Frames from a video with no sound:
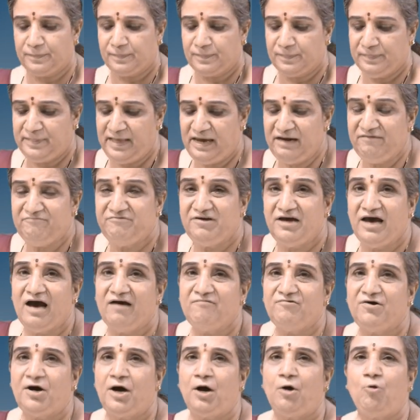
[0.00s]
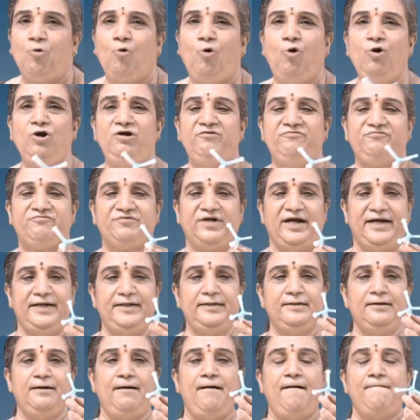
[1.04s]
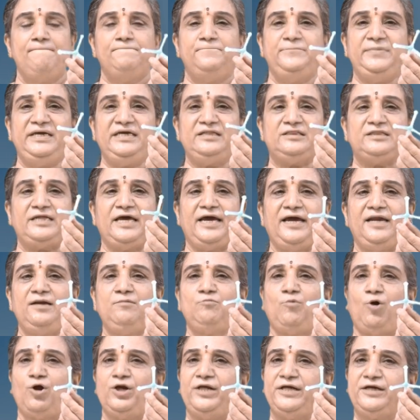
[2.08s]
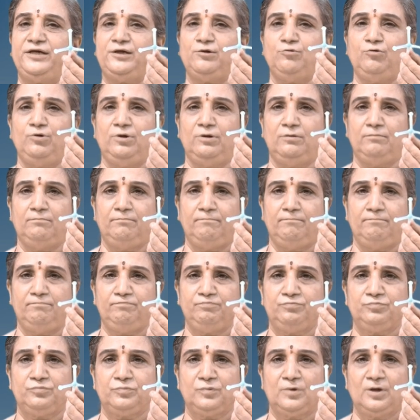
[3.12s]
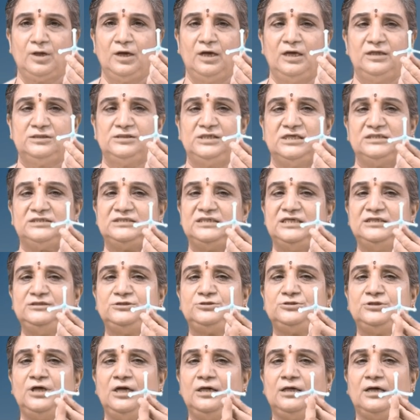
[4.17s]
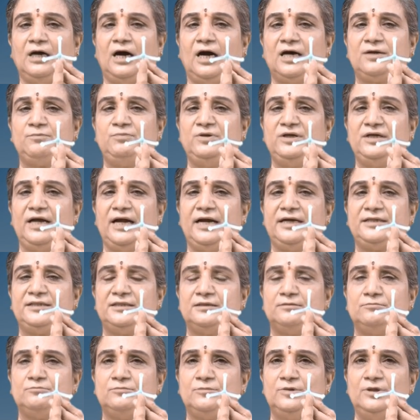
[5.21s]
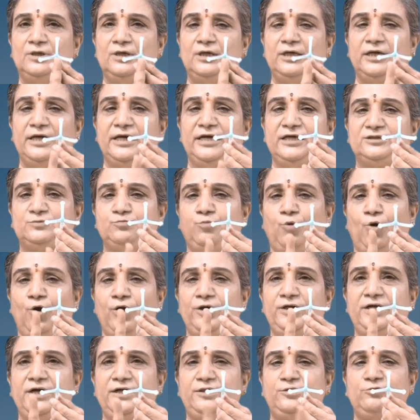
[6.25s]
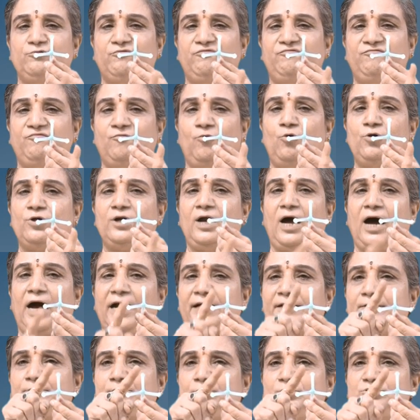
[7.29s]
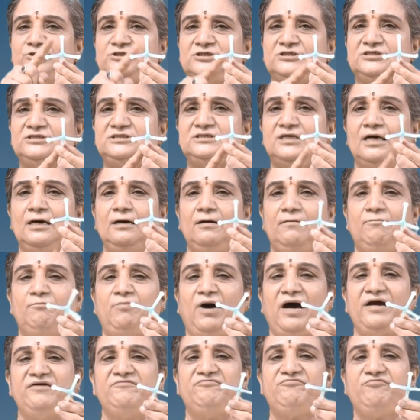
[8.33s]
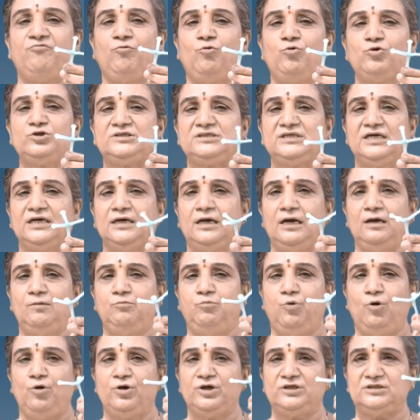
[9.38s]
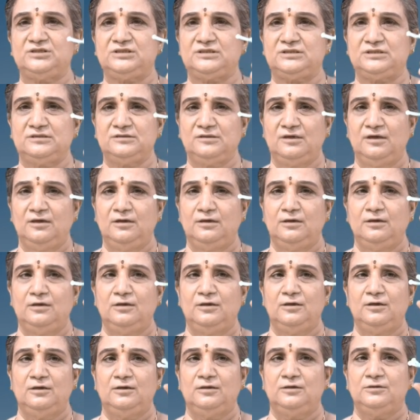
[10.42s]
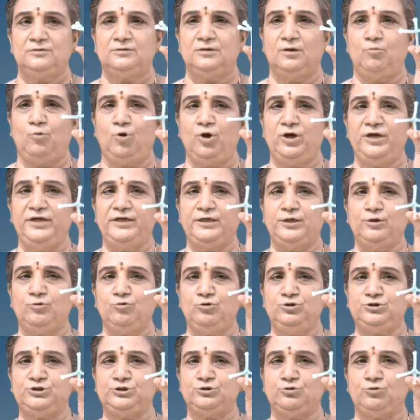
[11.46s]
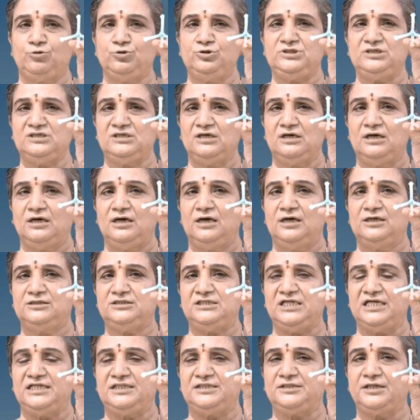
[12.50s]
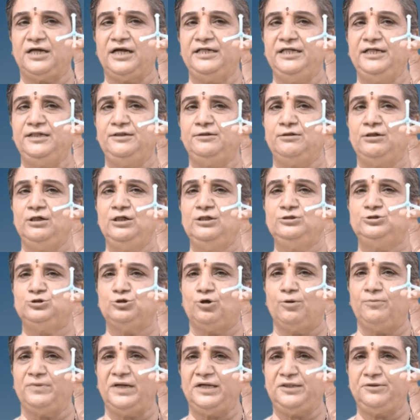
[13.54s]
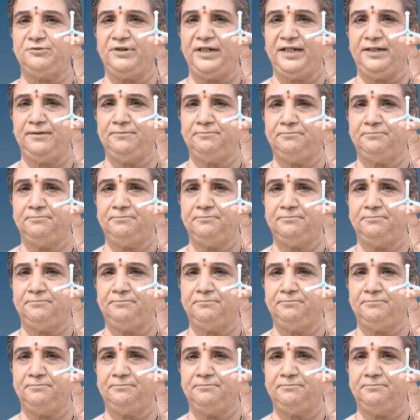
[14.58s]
Then we have our old friend methane molecule. The central carbon atom is bonded to 4 hydrogens by 4 single bonds. The molecule shows a tetrahedral geometry.